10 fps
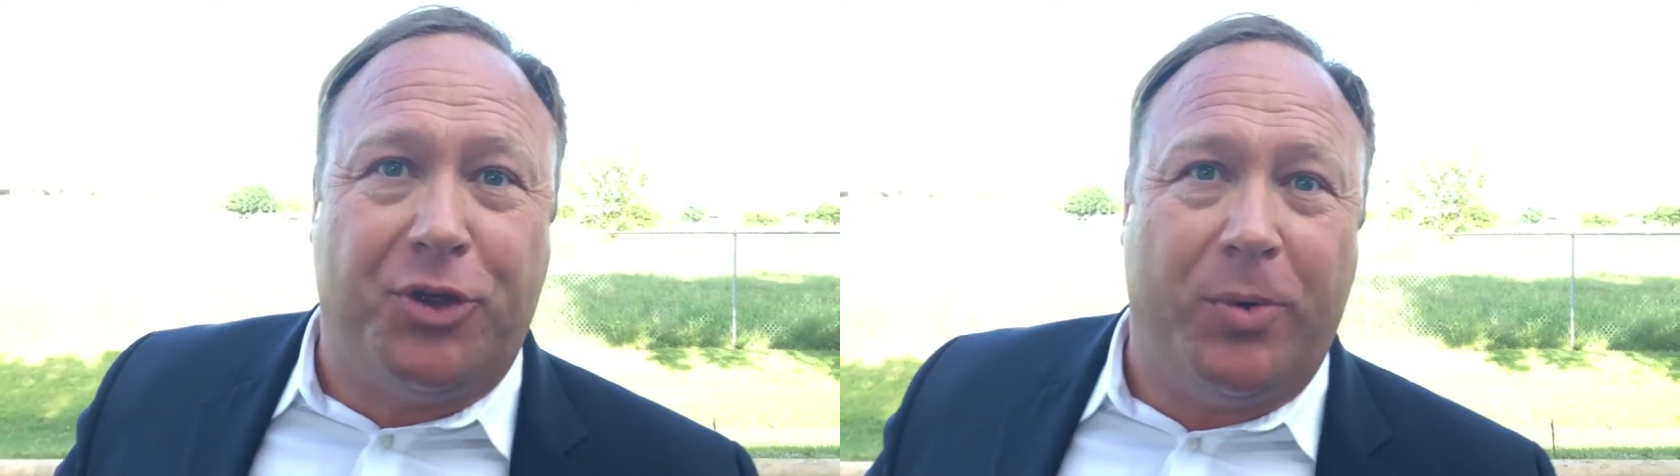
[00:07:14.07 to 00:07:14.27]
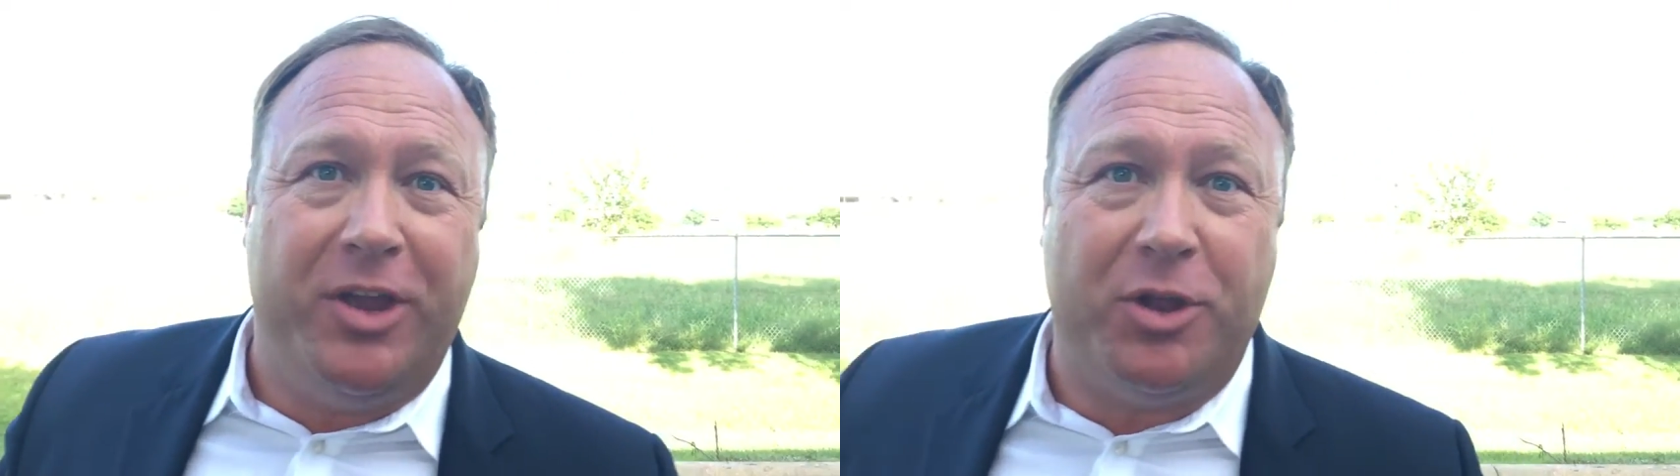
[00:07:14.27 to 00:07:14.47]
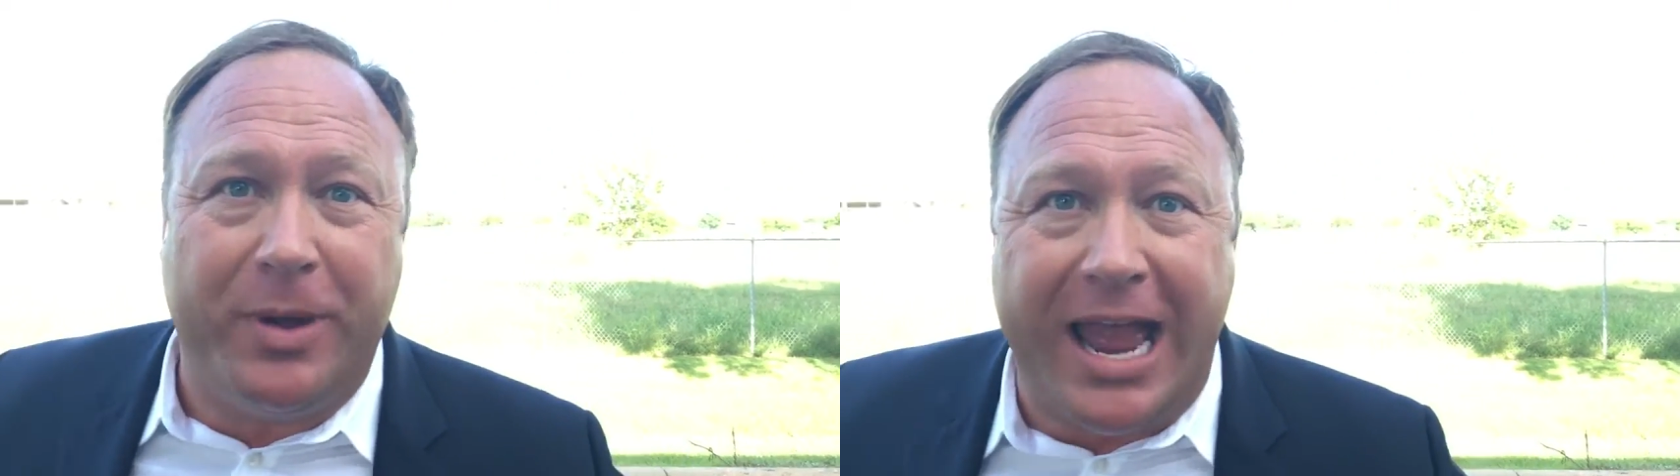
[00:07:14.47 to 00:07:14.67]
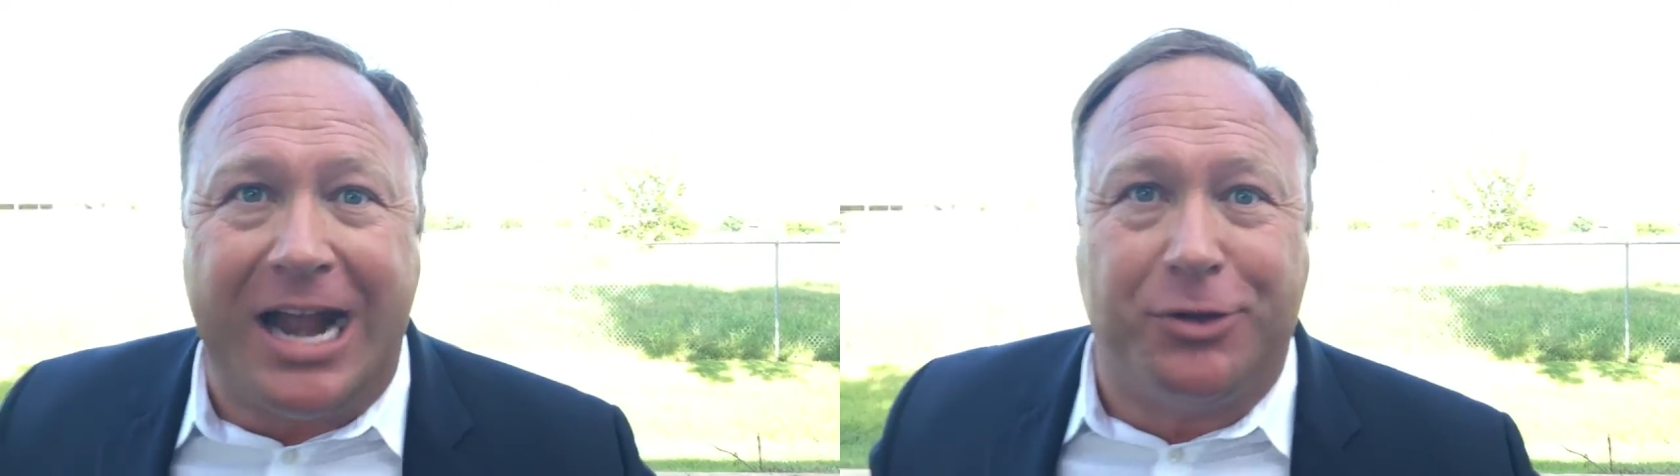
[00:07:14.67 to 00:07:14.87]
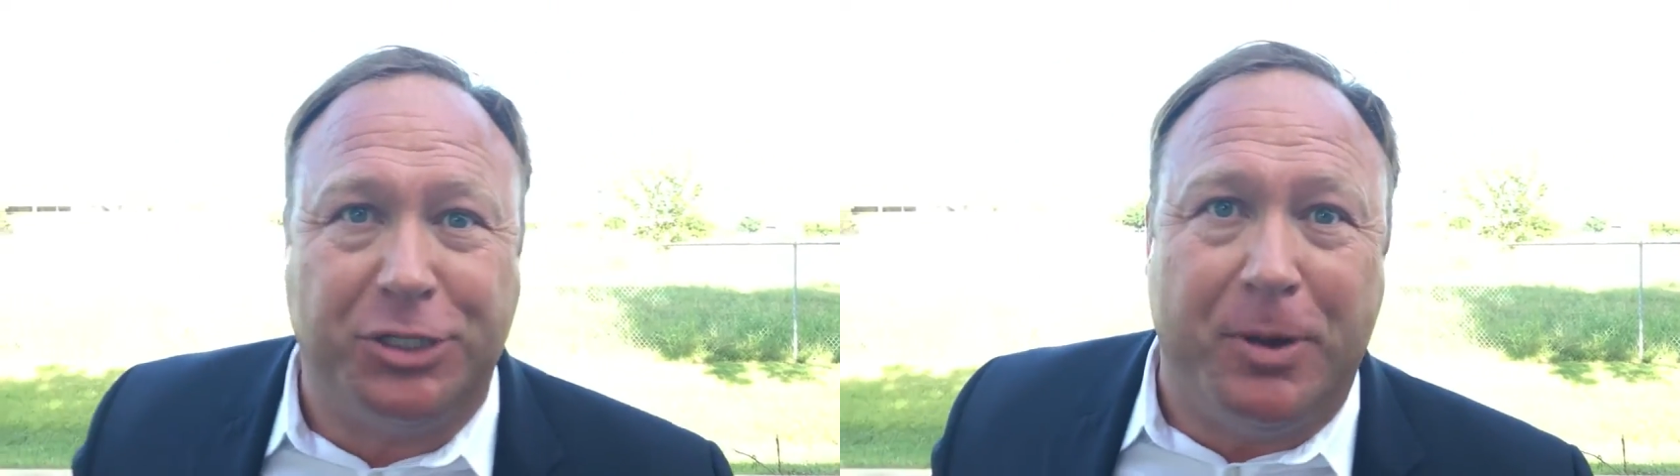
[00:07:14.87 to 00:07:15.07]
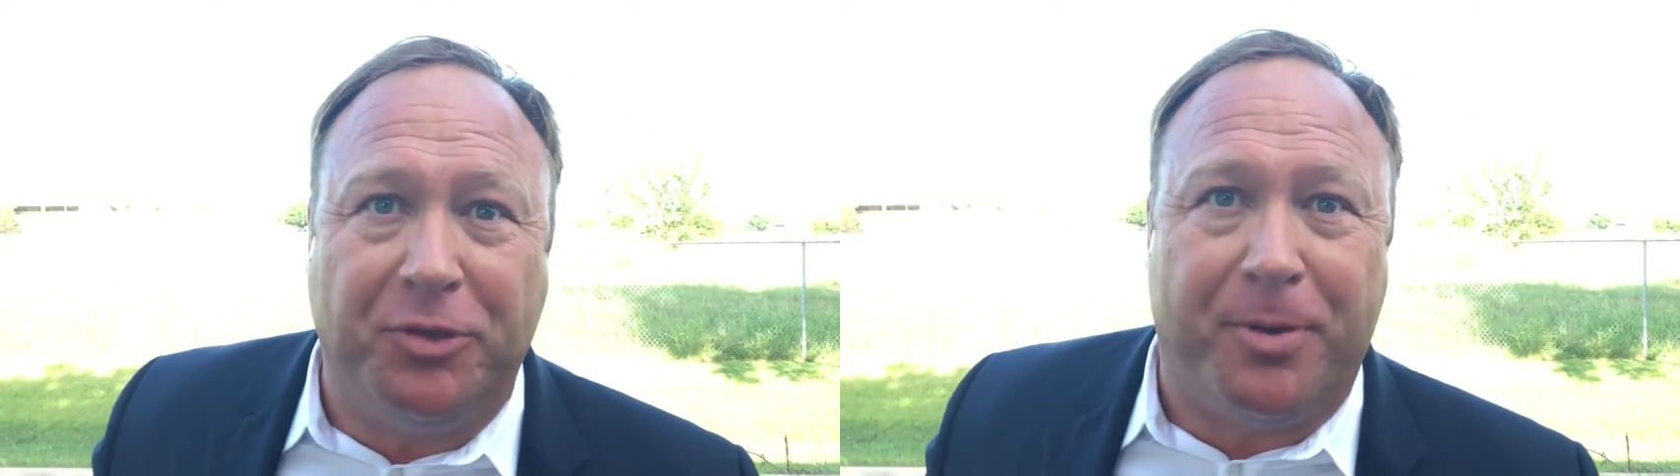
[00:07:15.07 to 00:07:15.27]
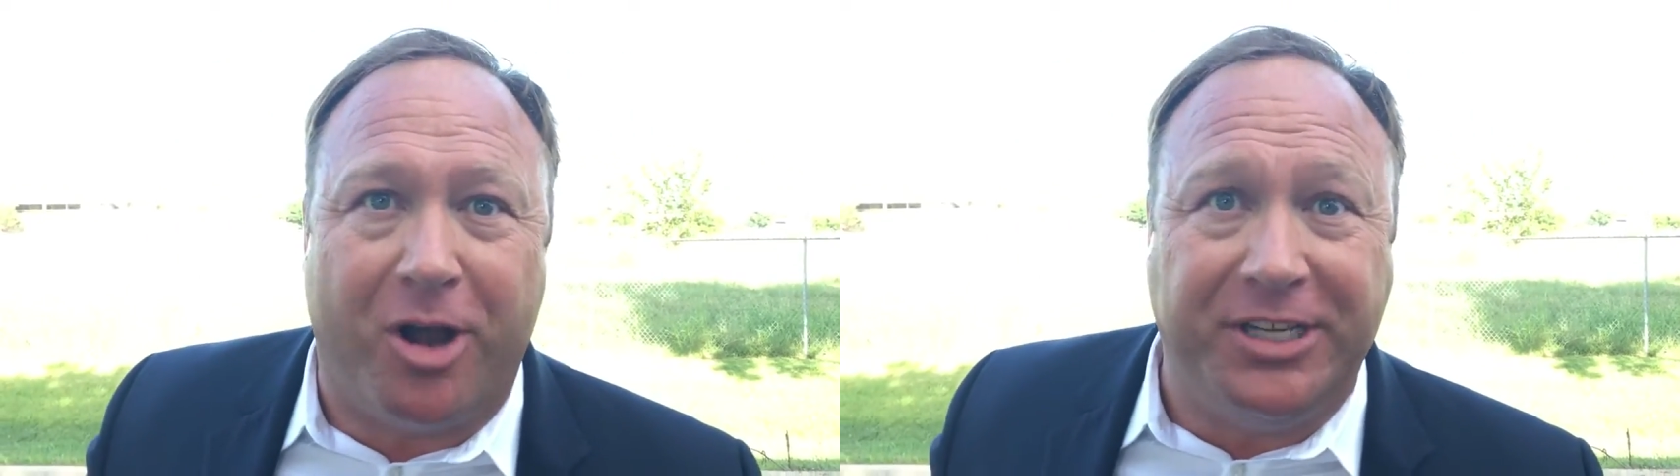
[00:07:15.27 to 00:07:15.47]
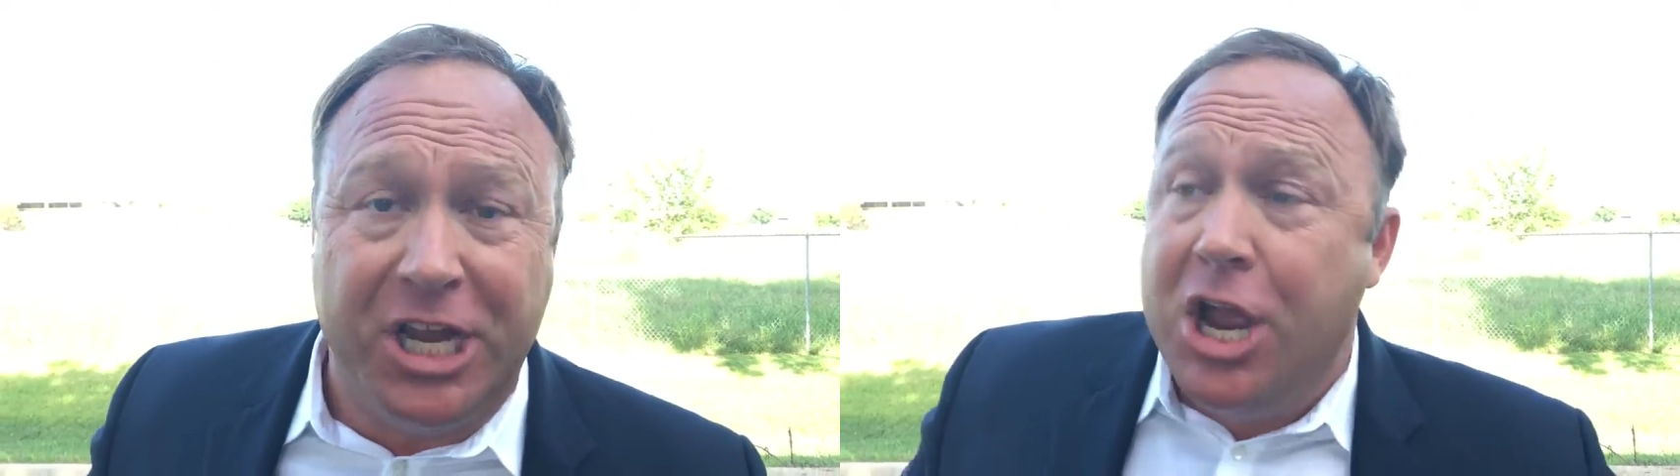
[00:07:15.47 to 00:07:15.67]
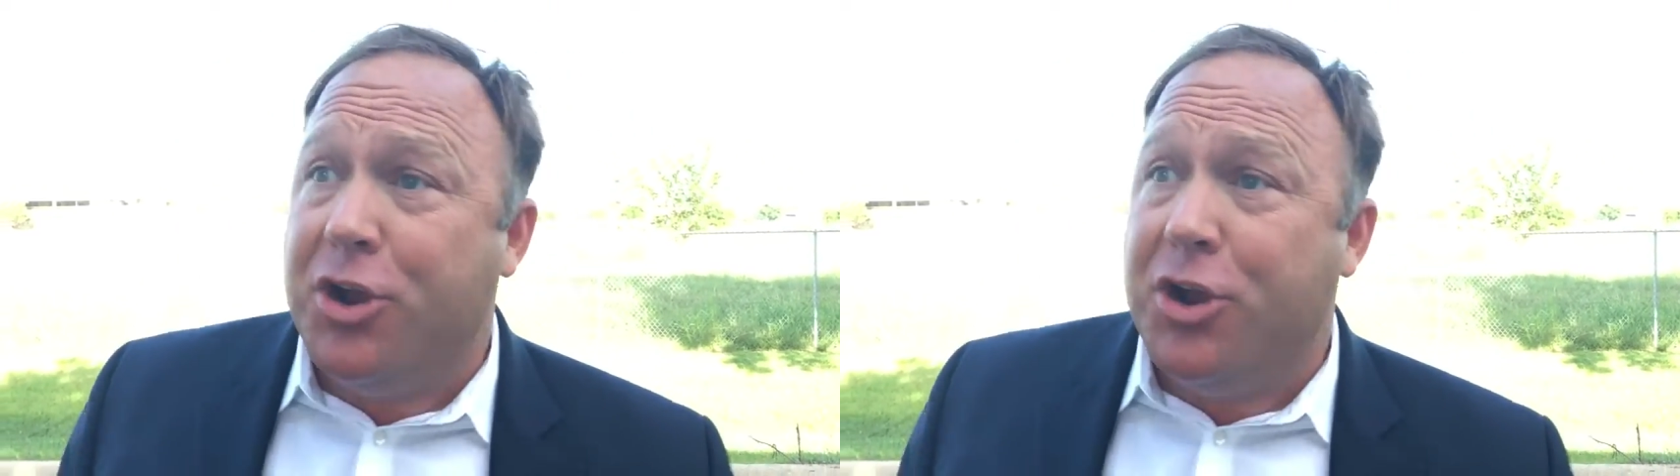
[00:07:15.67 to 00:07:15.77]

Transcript: Korea the reactors, both parties.